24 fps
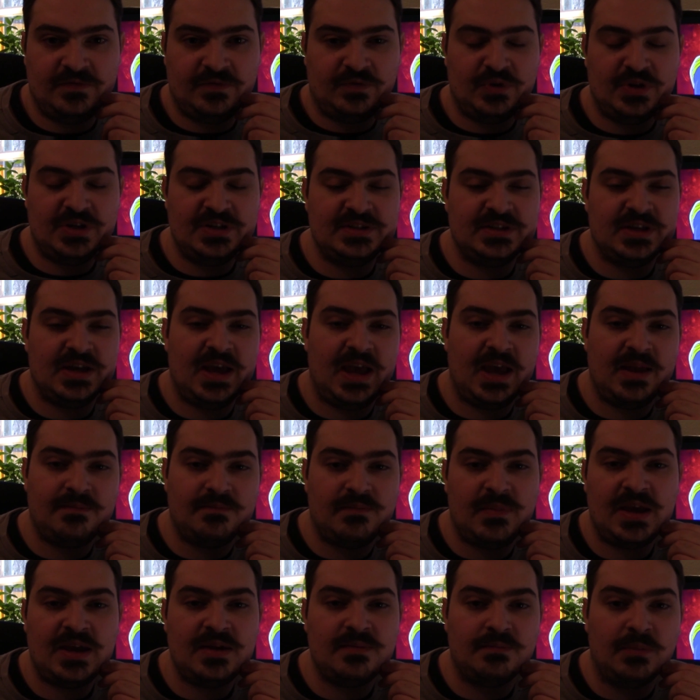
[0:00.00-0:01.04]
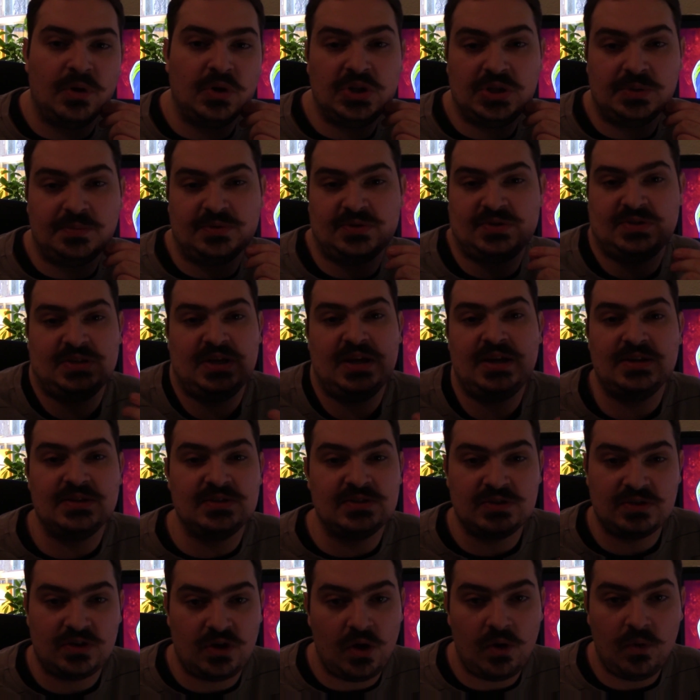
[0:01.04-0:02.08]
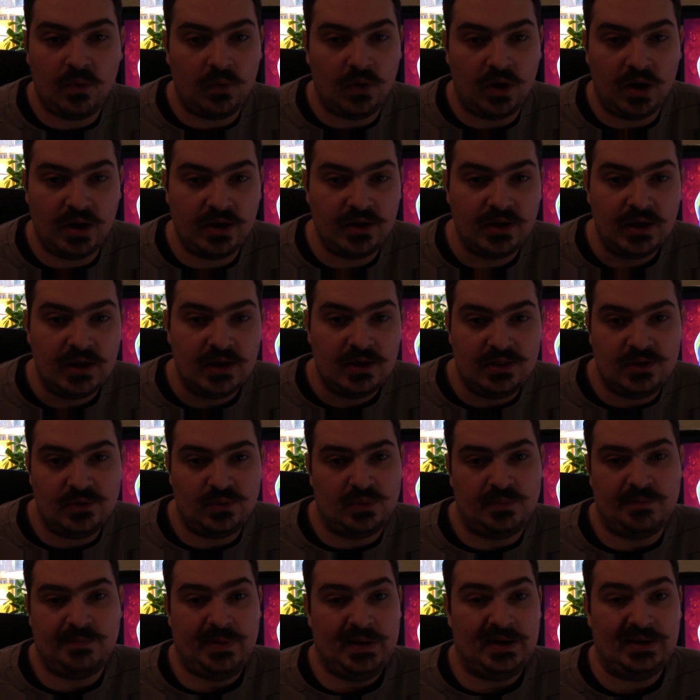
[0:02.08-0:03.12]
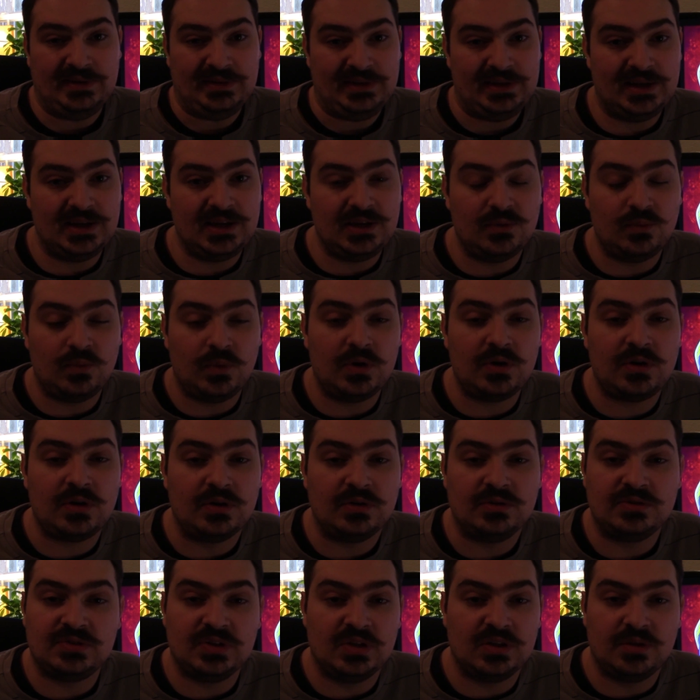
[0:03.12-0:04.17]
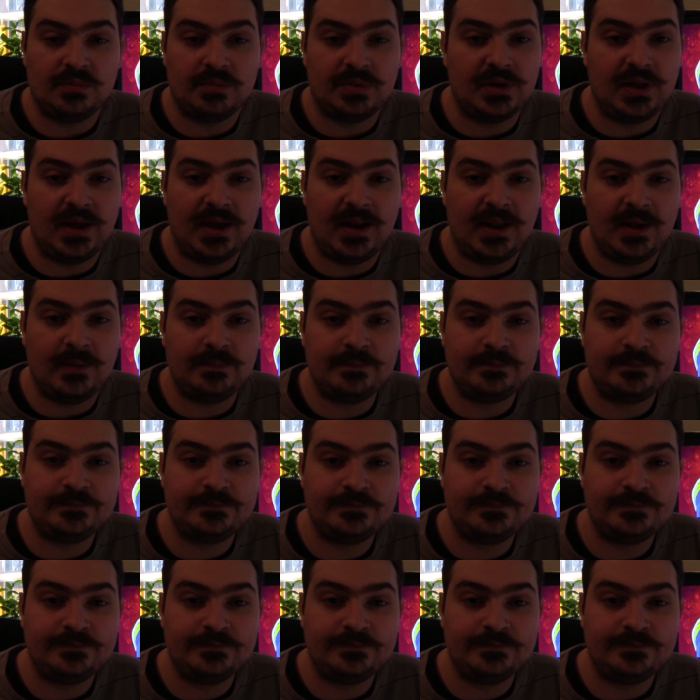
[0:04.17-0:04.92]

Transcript: Frieza had made multiple Saiyans go on, there were barely any workers on the planet.